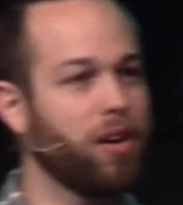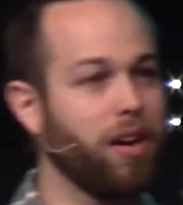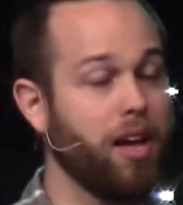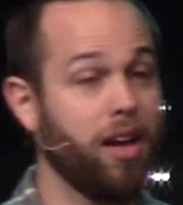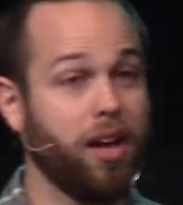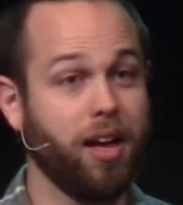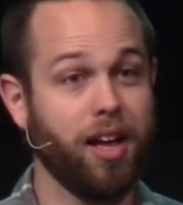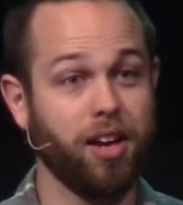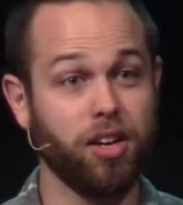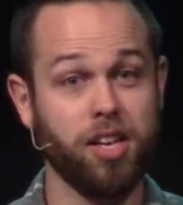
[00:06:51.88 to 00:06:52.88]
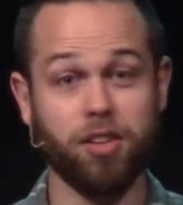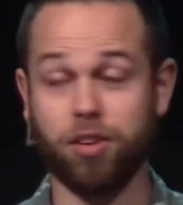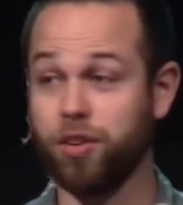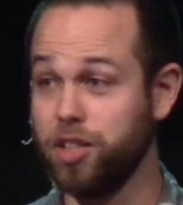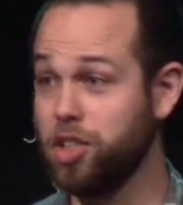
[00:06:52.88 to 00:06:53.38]
we're
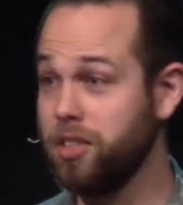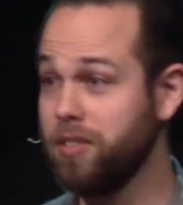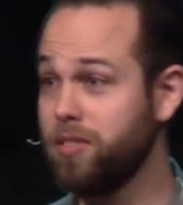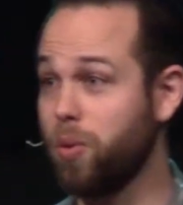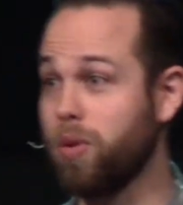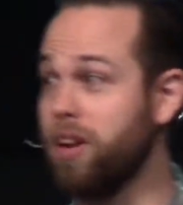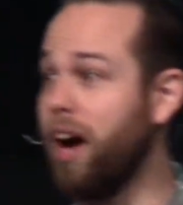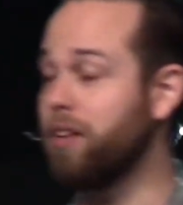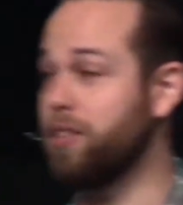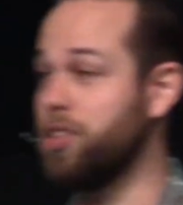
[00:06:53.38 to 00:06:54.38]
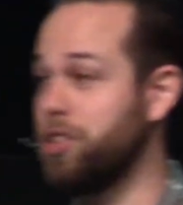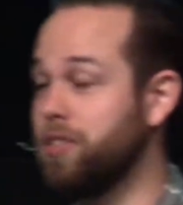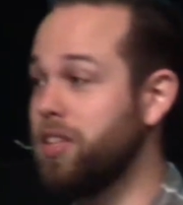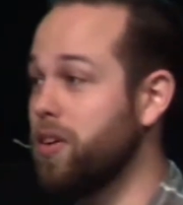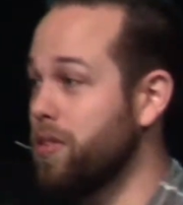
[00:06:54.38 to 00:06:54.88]
either Christians or not
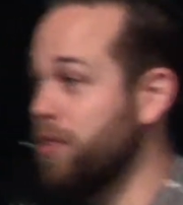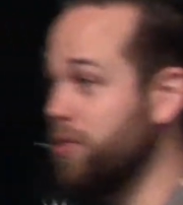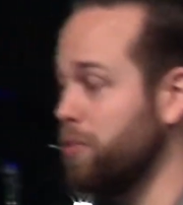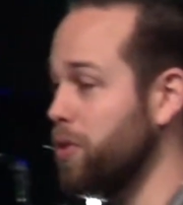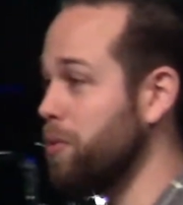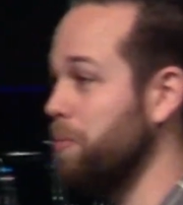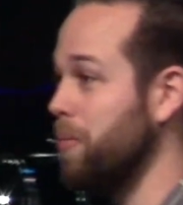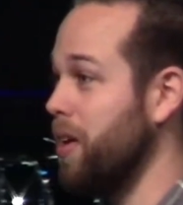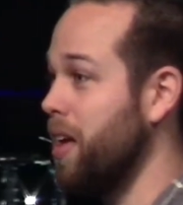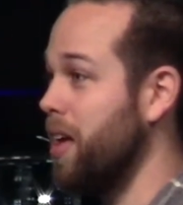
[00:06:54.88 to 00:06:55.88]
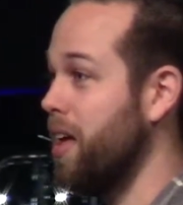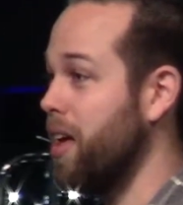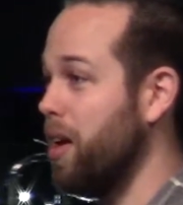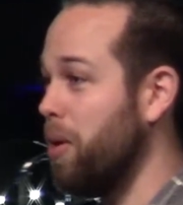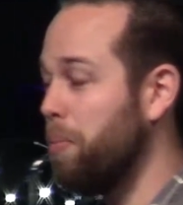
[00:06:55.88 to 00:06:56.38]
Christians here in this room,
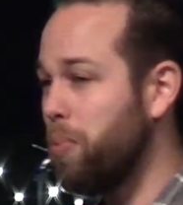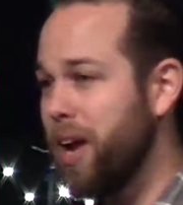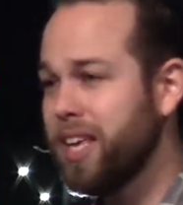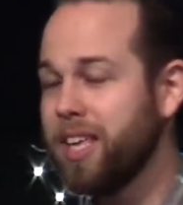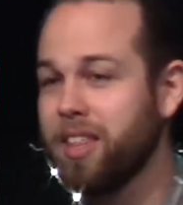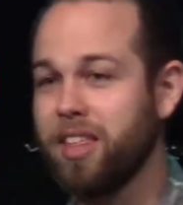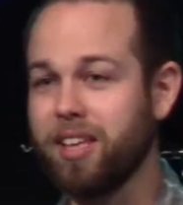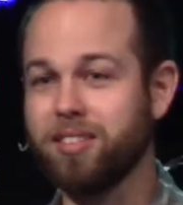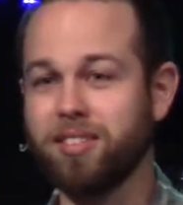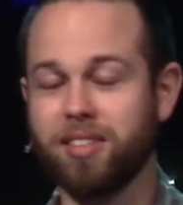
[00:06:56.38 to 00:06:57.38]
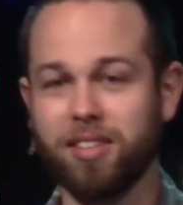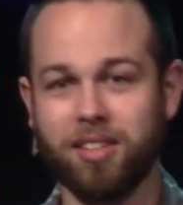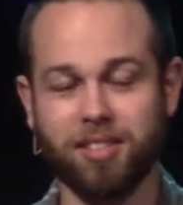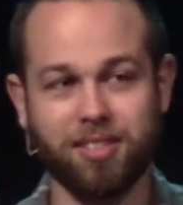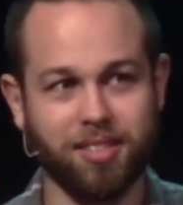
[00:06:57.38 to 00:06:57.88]
breaking things
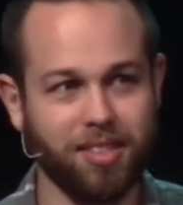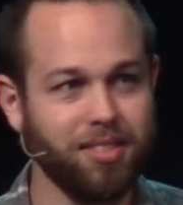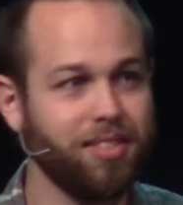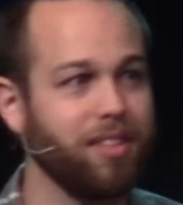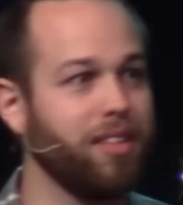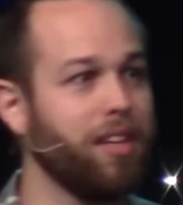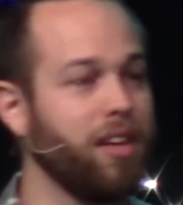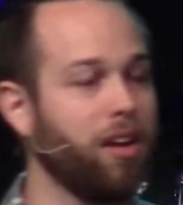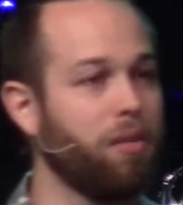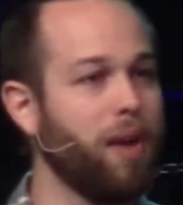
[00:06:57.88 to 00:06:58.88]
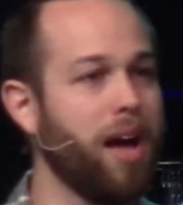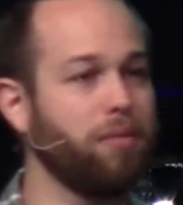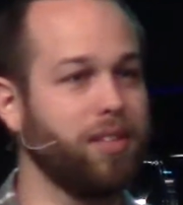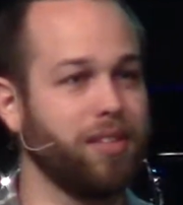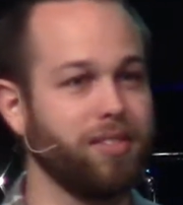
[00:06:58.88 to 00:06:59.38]
consistently
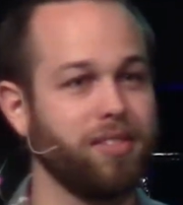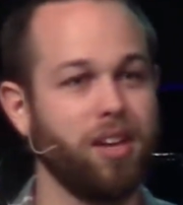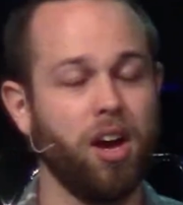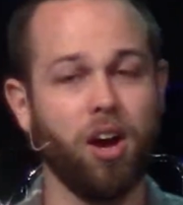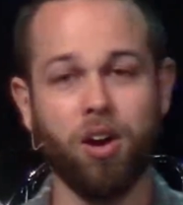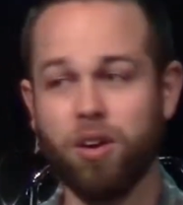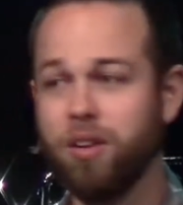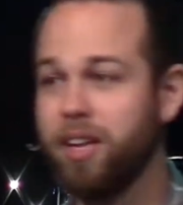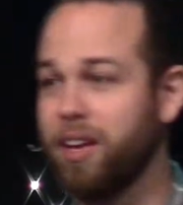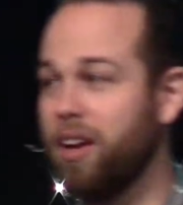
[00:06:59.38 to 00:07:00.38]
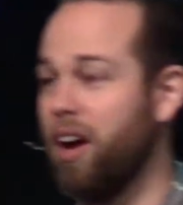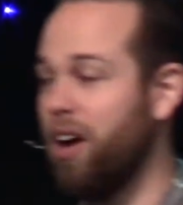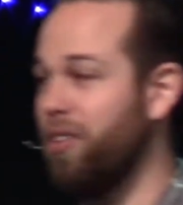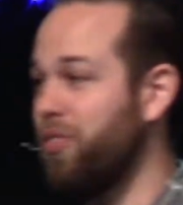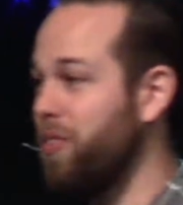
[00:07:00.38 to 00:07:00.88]
around us, hurting
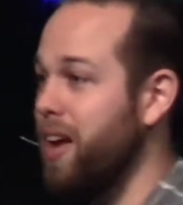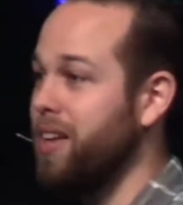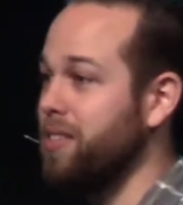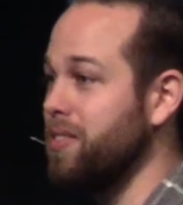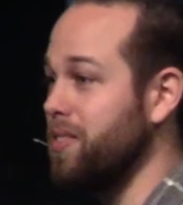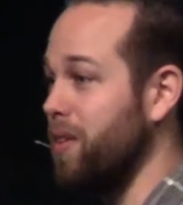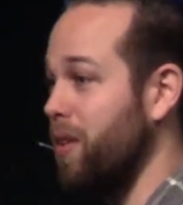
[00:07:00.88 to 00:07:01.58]
our friends